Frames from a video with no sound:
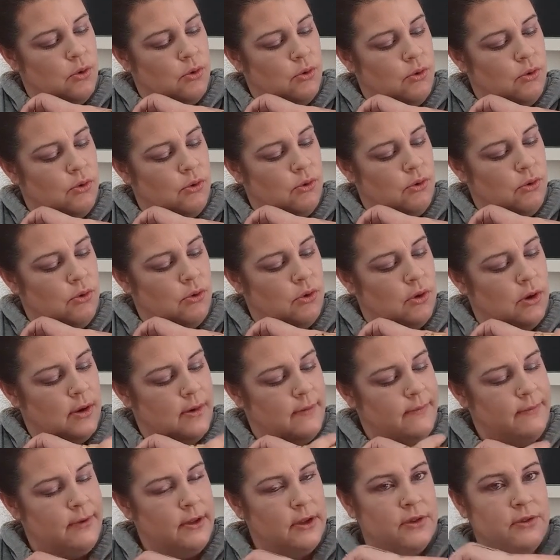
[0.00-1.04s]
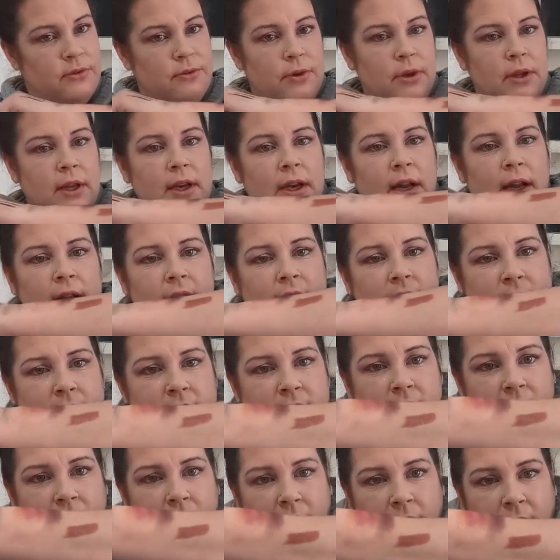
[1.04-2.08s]
Ooh, feels really
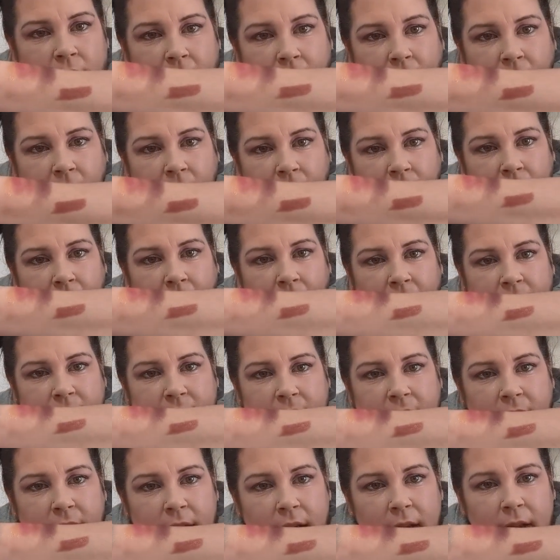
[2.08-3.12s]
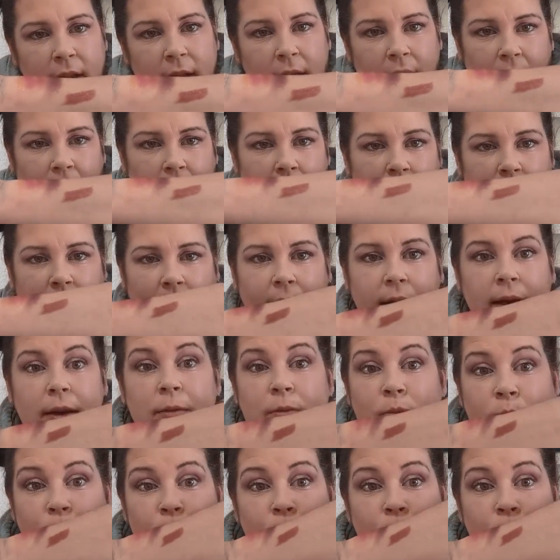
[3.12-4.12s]
nice. That's it. And